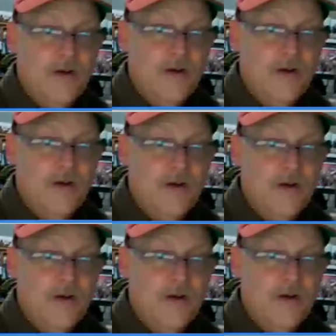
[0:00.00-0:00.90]
So I was
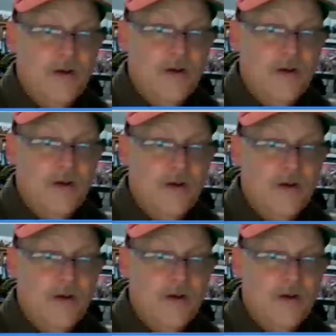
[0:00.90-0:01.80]
able to run a
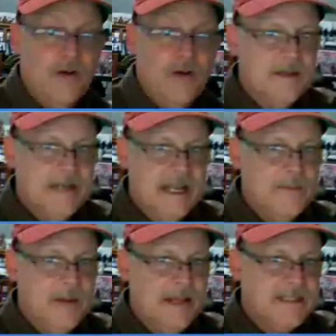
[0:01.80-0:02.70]
tally on the
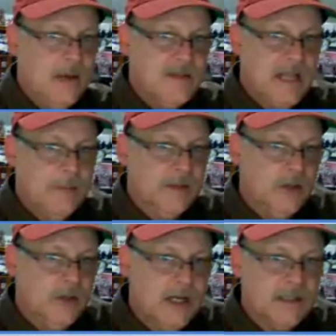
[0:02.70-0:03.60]
database, and I was able to
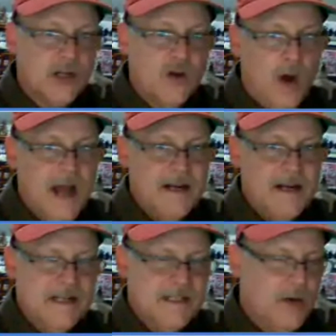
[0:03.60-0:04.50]
look at the
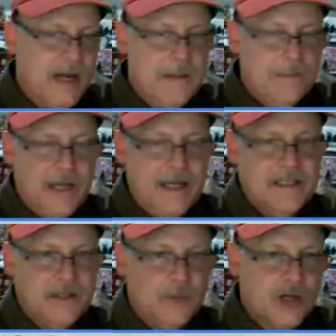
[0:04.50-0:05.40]
quantity. So any place
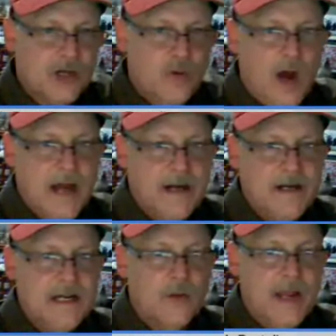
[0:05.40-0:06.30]
that there was a
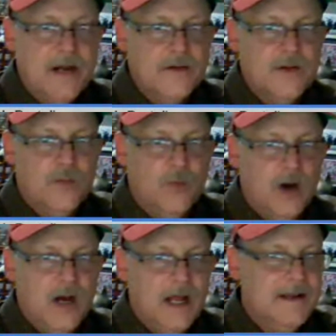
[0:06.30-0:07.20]
quantity greater than
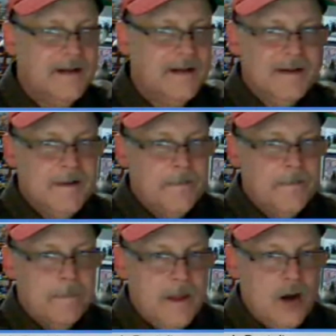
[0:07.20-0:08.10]
1,
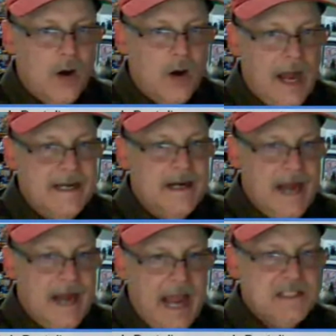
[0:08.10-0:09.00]
I did an
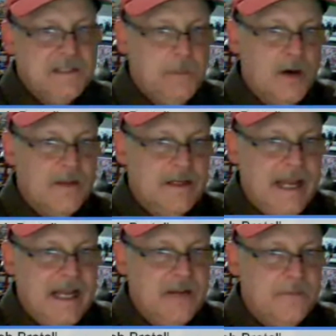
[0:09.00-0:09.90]
export of the
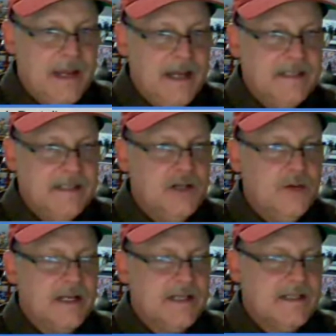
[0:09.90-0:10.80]
database into
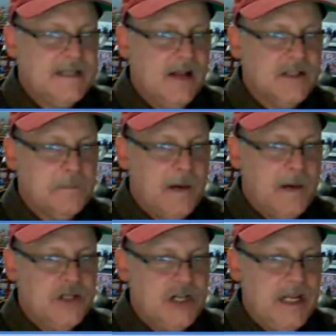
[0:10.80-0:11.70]
an Excel
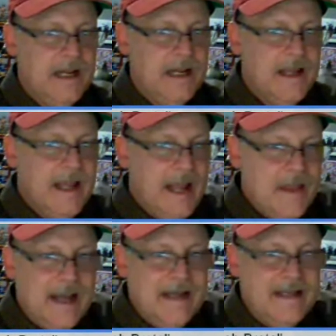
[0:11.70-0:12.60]
spreadsheet, and
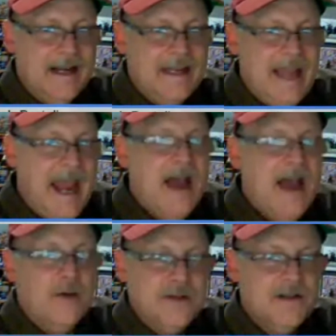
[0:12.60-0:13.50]
then I did a
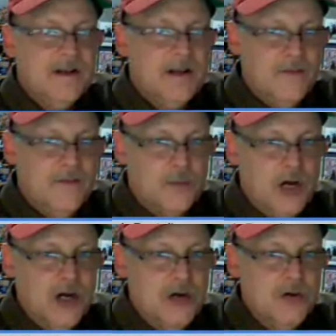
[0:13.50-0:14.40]
count of the
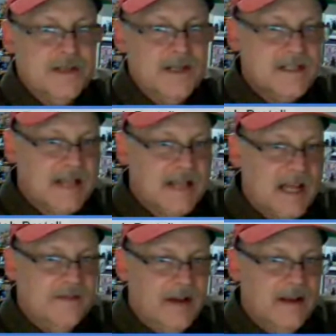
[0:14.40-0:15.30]
rows instead
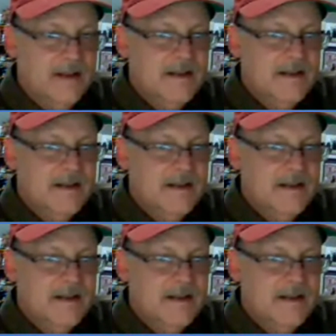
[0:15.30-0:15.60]
of a